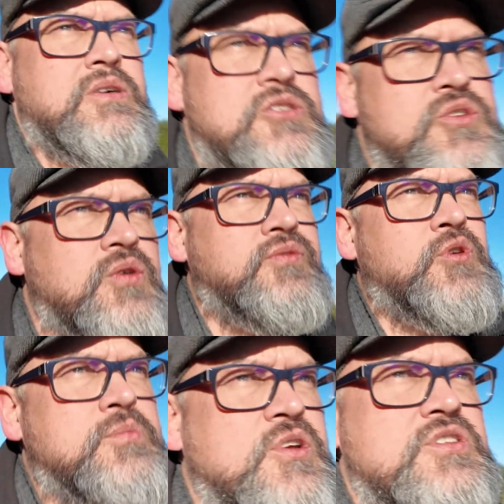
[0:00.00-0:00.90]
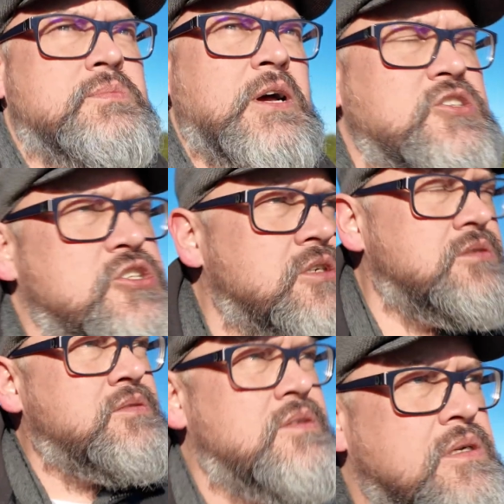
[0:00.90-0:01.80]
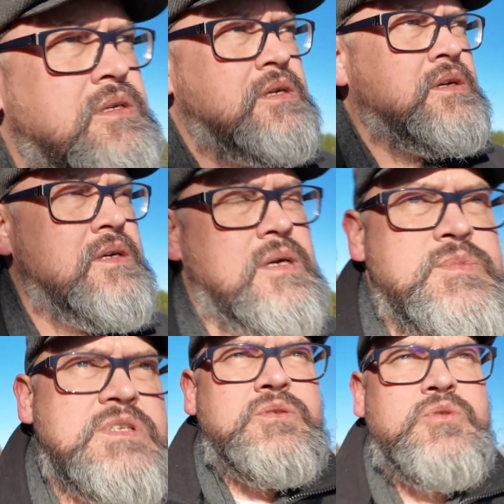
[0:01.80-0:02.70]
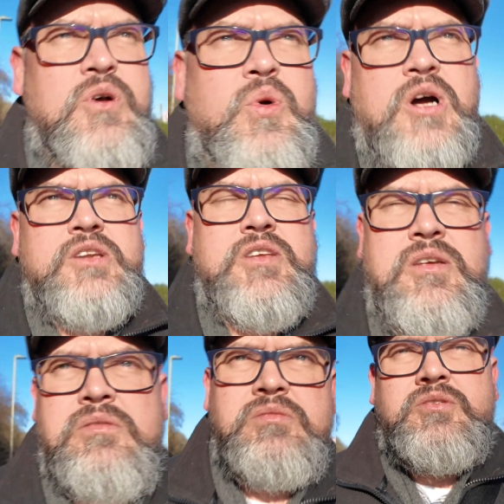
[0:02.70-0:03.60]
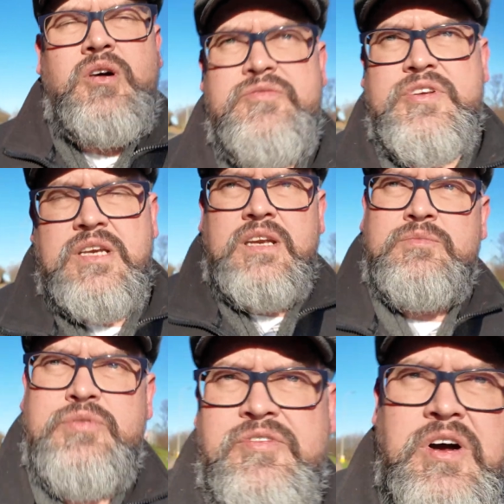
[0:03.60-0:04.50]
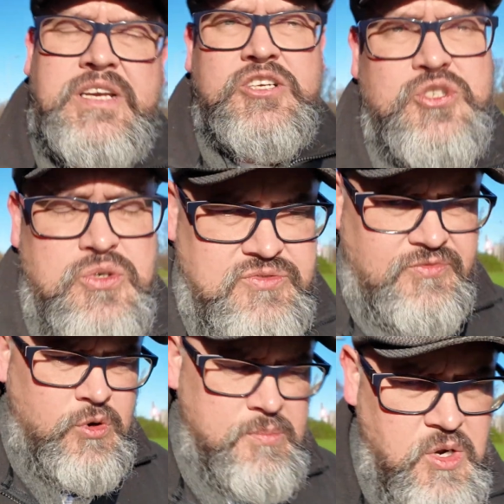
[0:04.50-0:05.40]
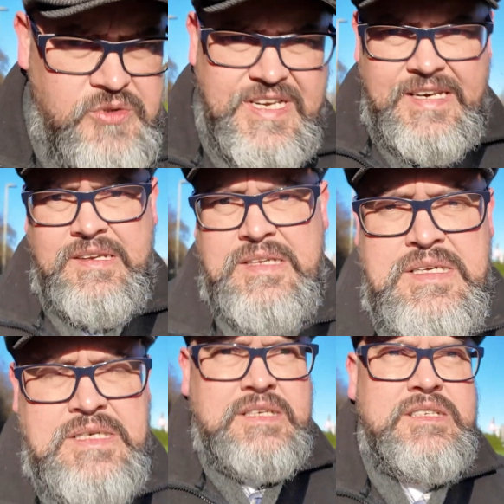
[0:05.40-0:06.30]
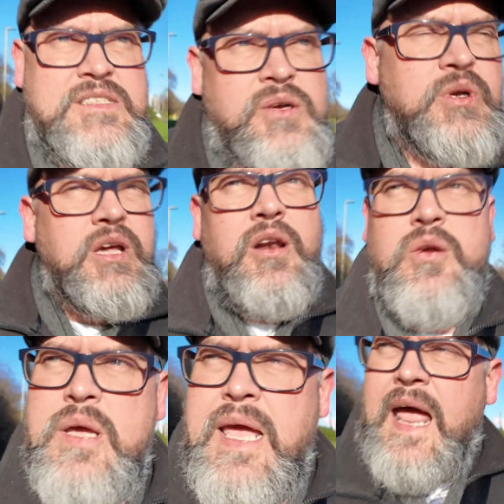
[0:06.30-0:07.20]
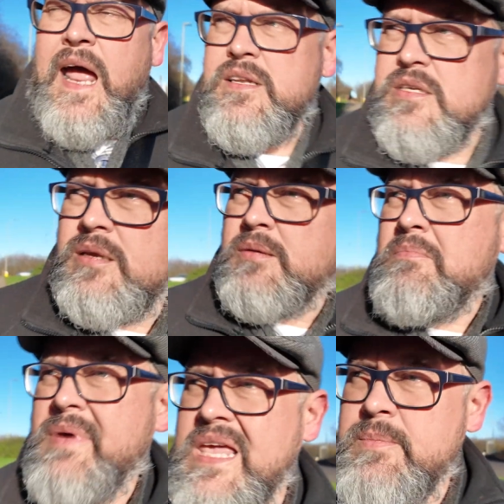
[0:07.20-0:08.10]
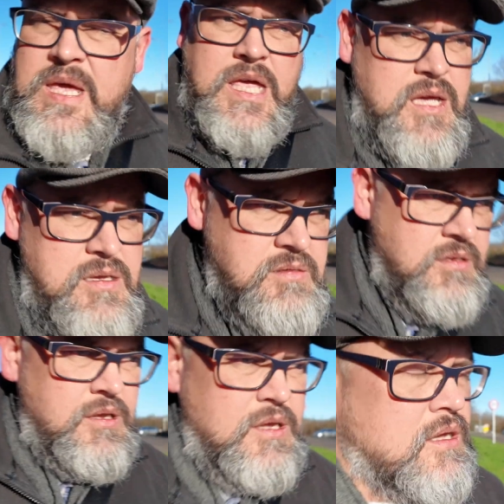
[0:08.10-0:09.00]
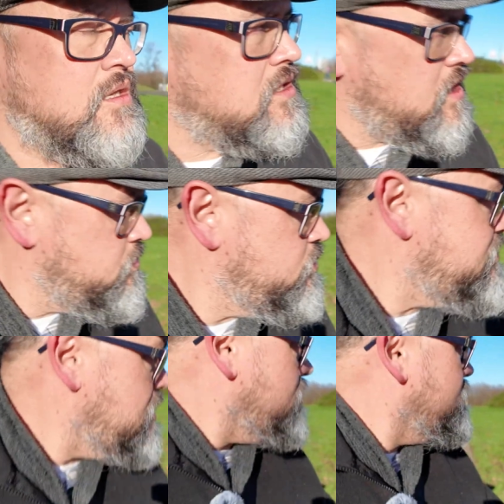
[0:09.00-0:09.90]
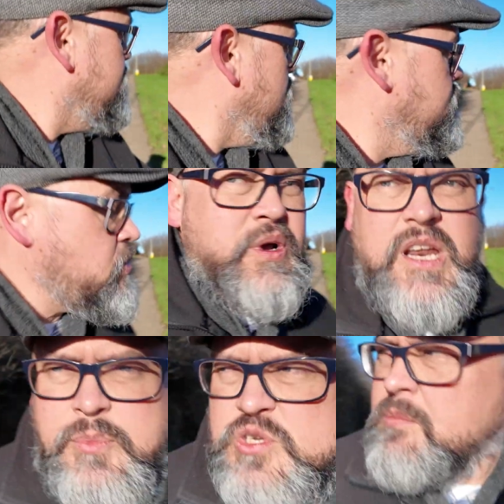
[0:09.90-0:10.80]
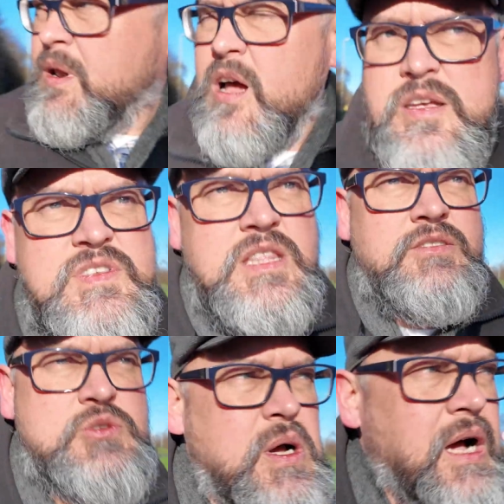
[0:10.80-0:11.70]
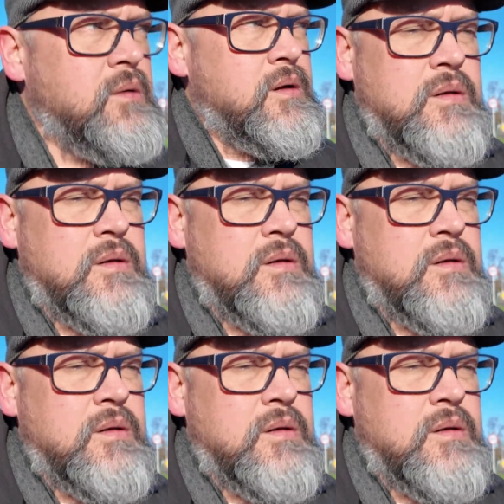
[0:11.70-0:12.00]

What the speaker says: Short form, not so much. Still not quite confident in providing short form content. So we're going to look at maybe keeping with the long form, but we're going to put some lives in there as well.